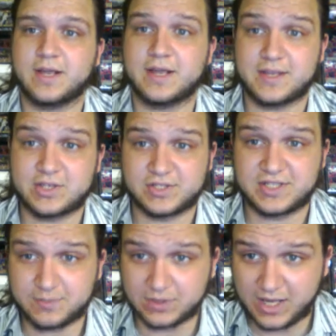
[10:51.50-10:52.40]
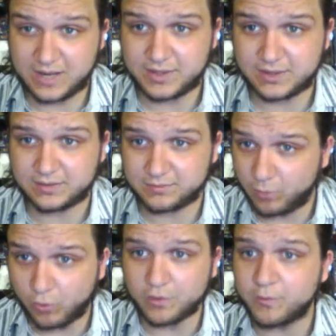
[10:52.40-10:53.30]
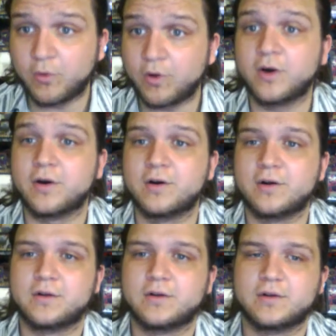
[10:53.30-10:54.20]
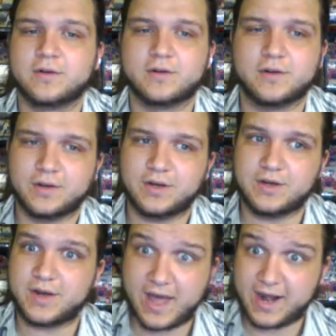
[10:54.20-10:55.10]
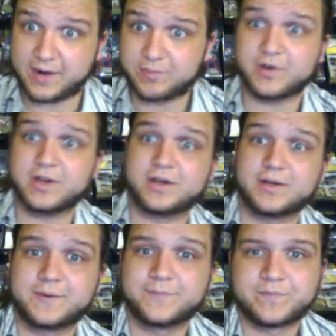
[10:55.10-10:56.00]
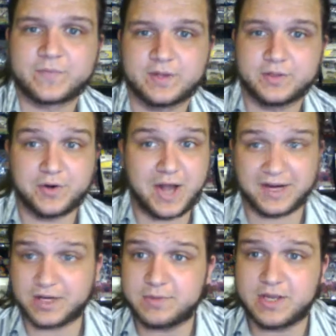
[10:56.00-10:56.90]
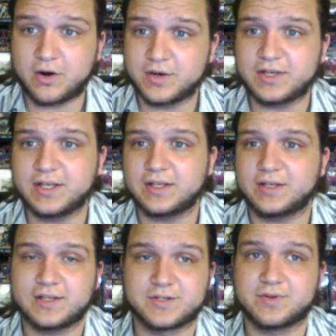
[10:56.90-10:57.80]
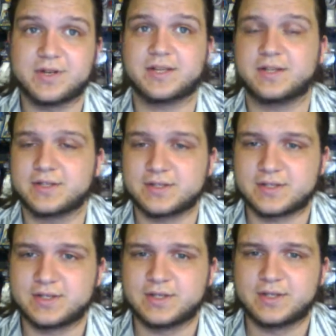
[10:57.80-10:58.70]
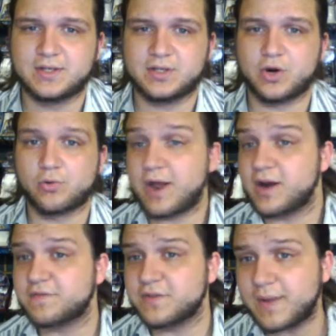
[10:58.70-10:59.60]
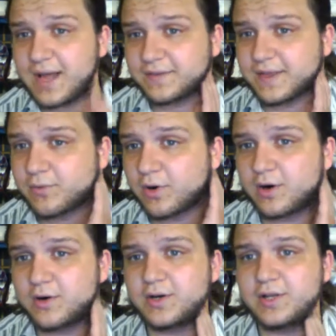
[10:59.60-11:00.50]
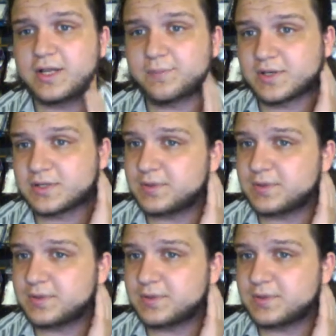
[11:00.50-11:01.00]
And they just keep climbing more and more, not out of print. They're not going to be hard to get. It's ridiculous. You know, right off the back, they were harder to get because